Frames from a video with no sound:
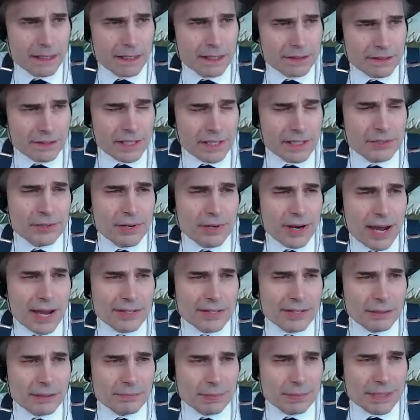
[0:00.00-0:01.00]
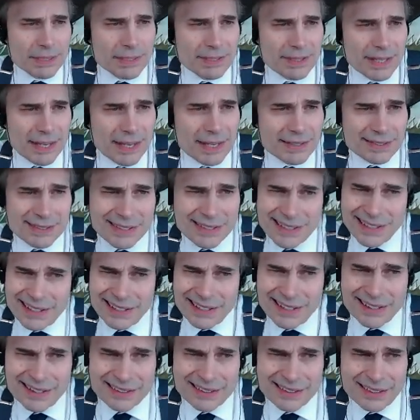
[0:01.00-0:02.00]
She tries it but says,
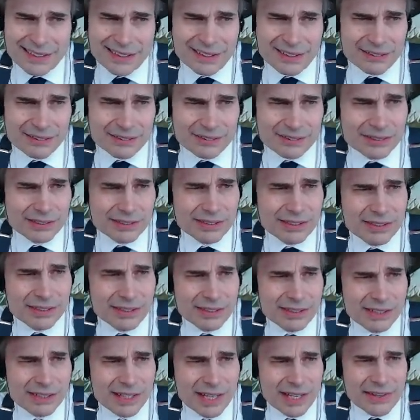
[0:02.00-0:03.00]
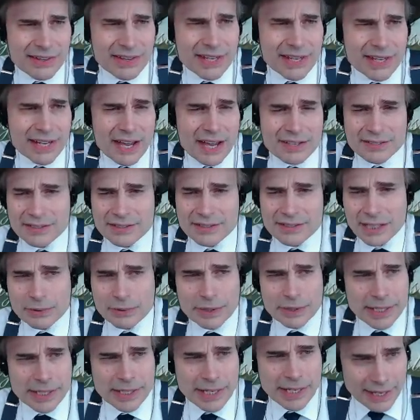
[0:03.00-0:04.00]
no, I think I'll stick
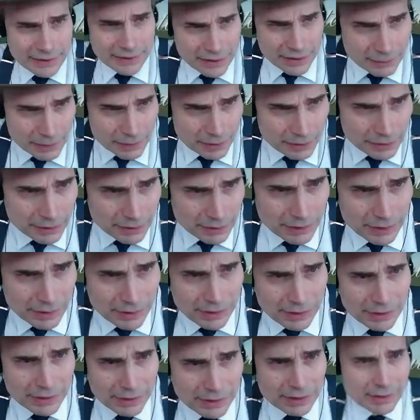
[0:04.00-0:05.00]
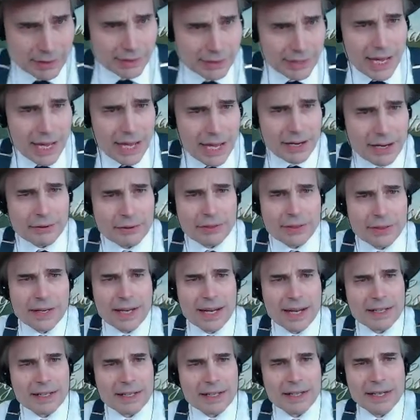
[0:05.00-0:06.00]
with ketchup. Yeah, I don't think
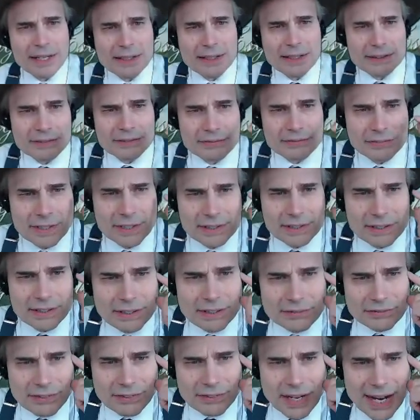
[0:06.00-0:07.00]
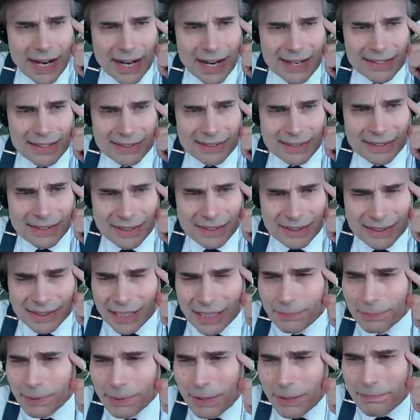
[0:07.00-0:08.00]
I'd like fries
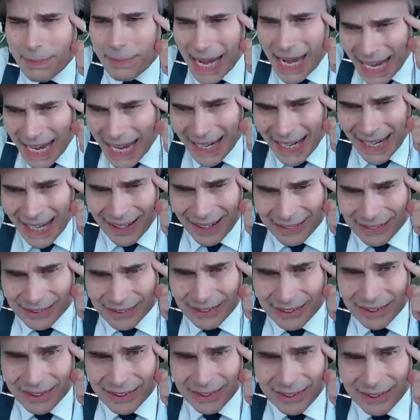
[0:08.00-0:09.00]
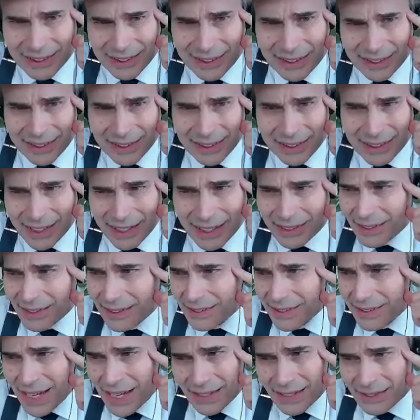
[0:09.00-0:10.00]
dipped in mayonnaise. That
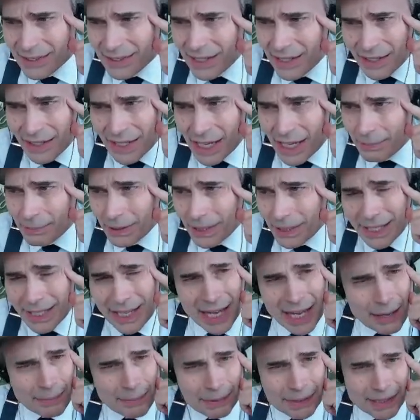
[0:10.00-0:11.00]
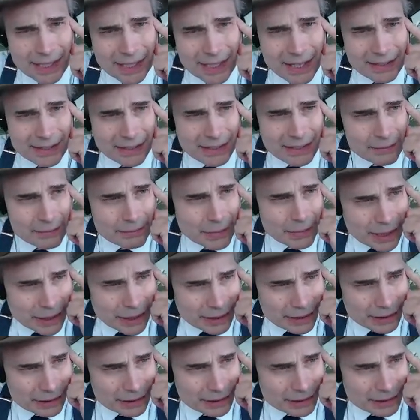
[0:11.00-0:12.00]
does not sound appetizing to
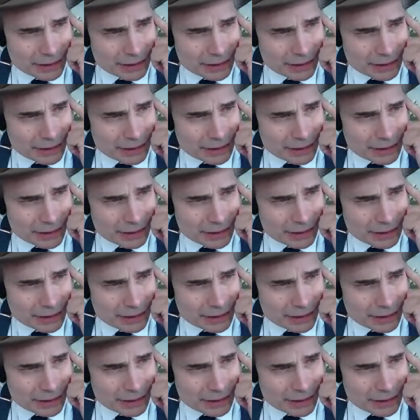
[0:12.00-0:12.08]
me.